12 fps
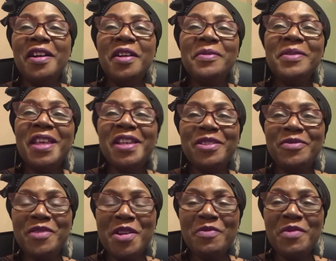Thank you very
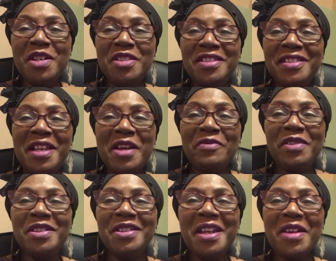much and have a good
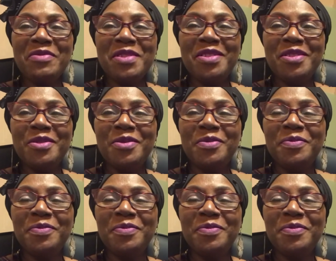afternoon.